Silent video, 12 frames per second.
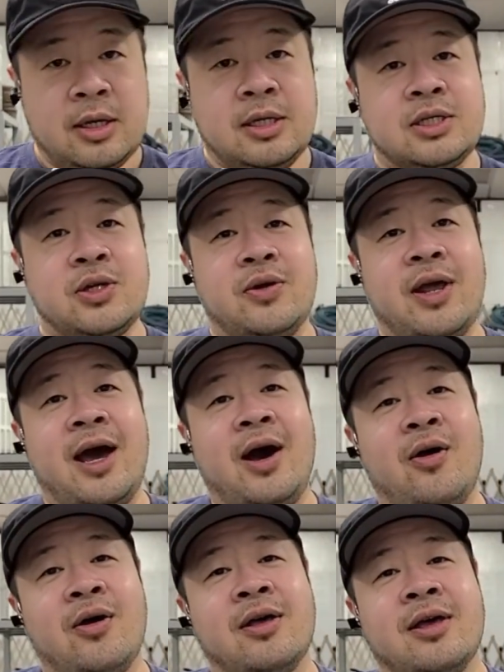So
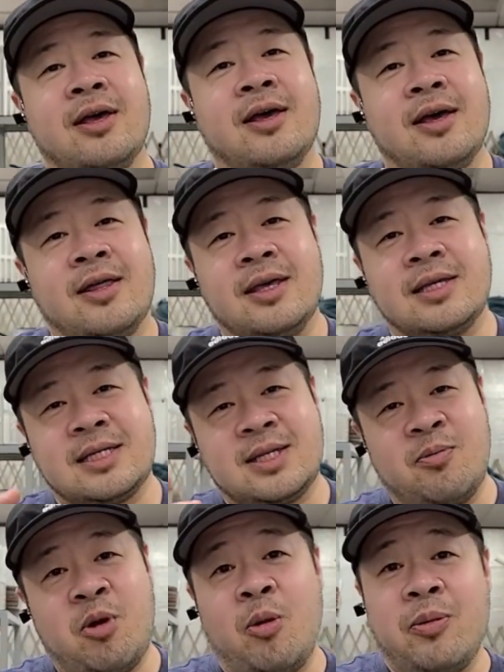now, this is
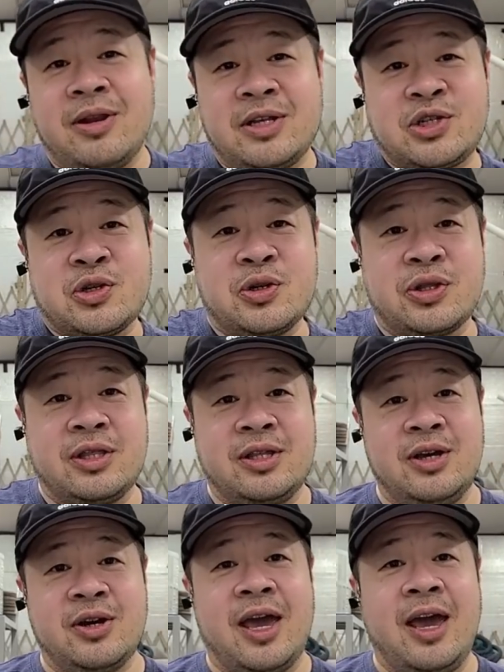the moment of truth,
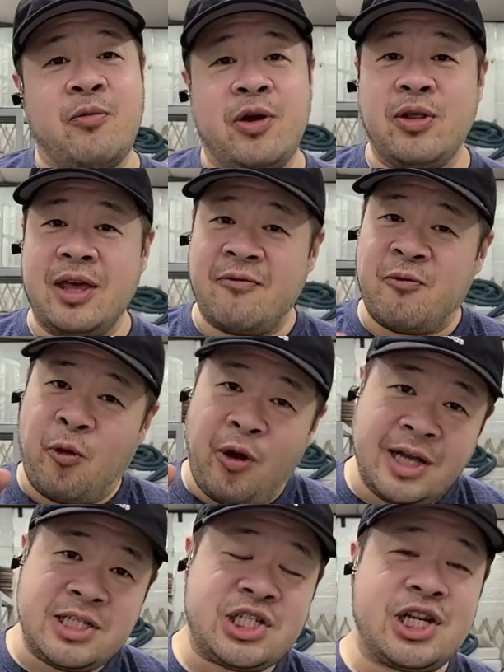okay? We only have
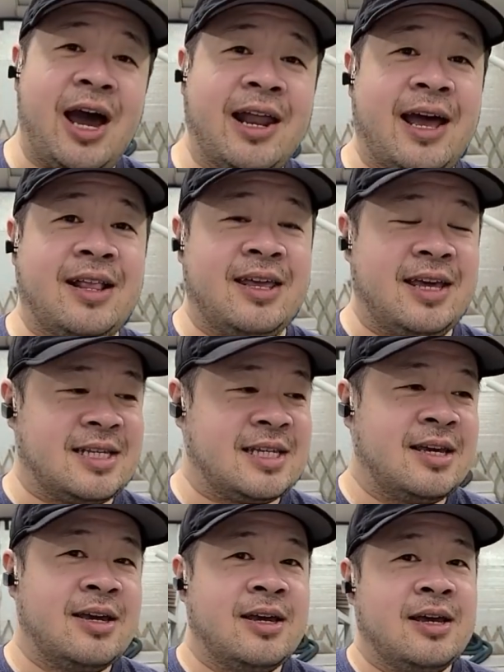one shot at this,
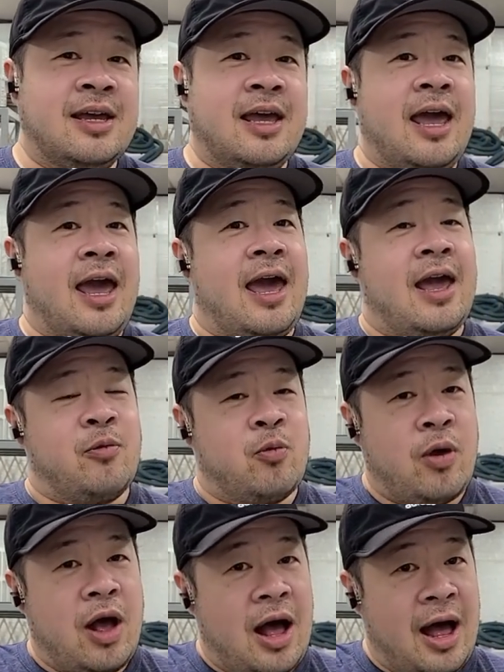and
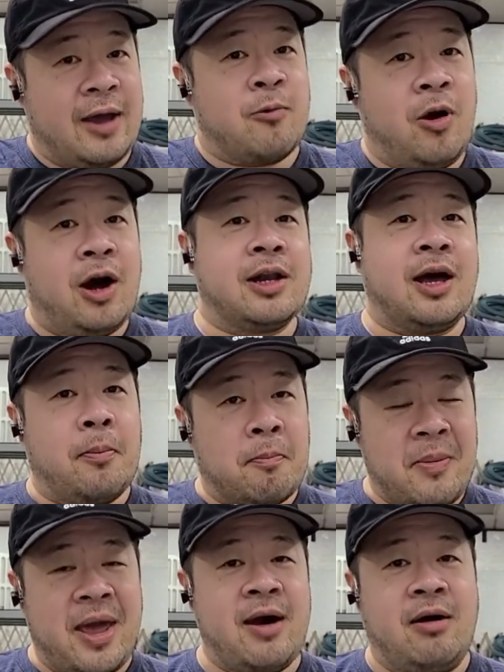I want a
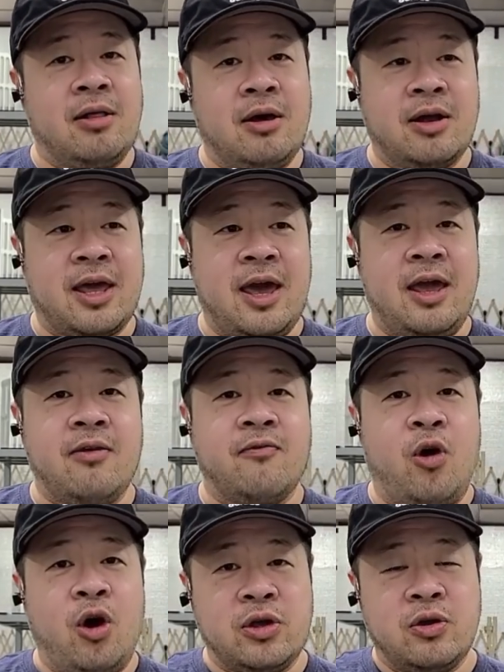male, okay?
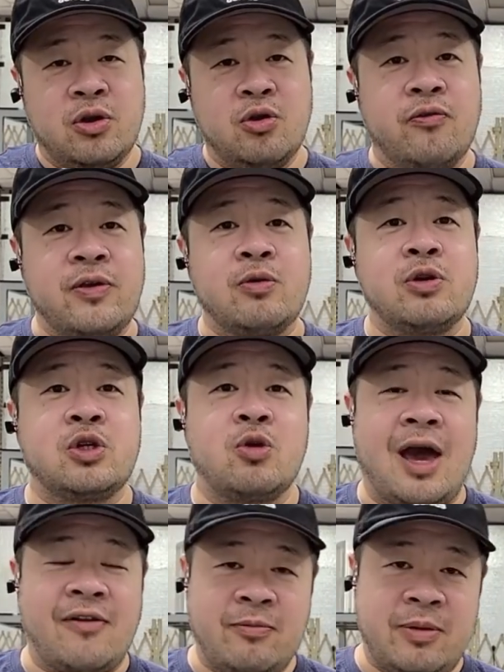For all you new viewers who
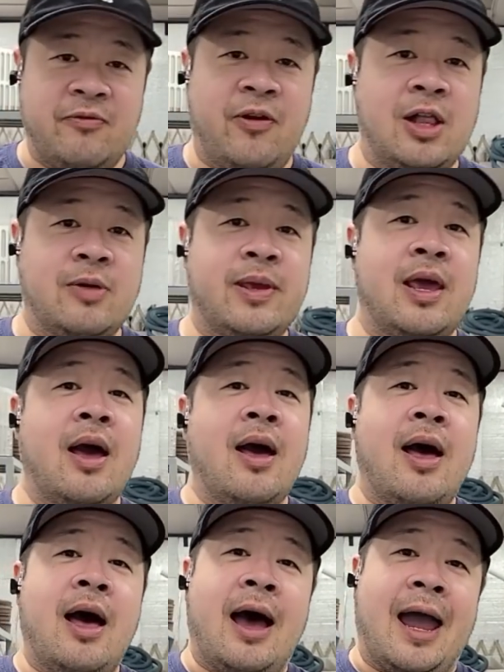haven't been following me,
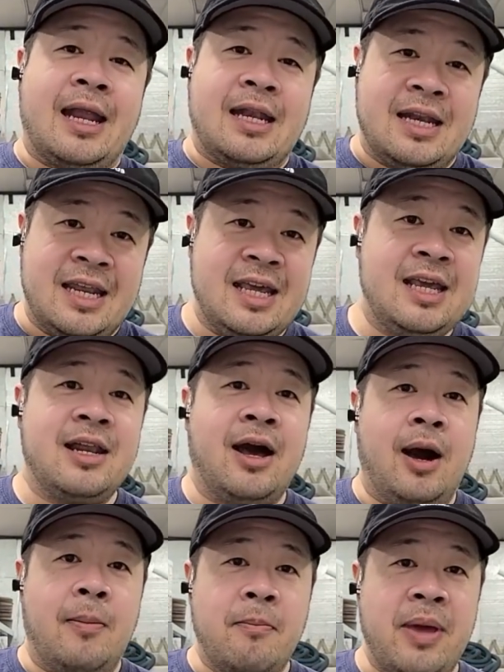I need
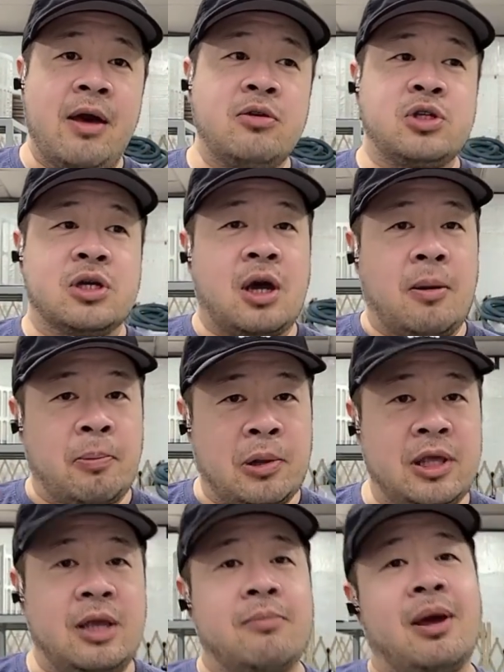a male to
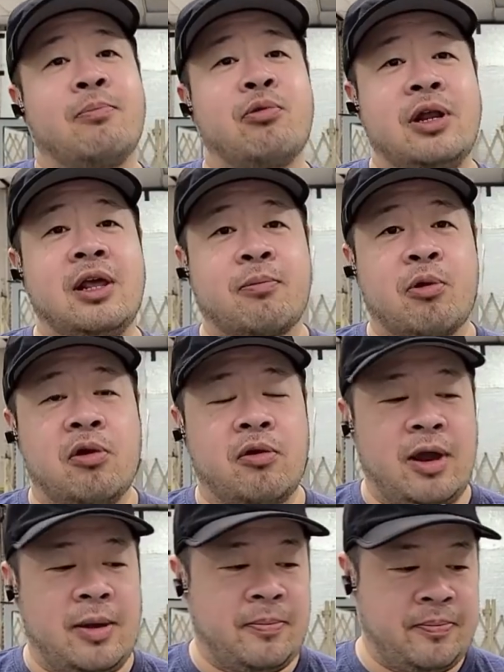complete my breeding
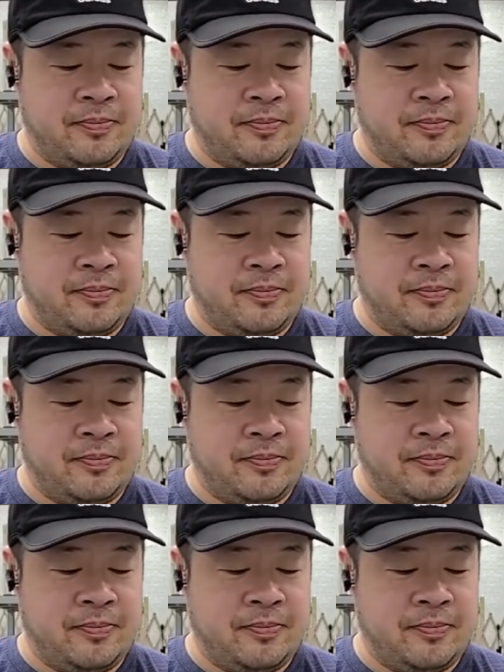program.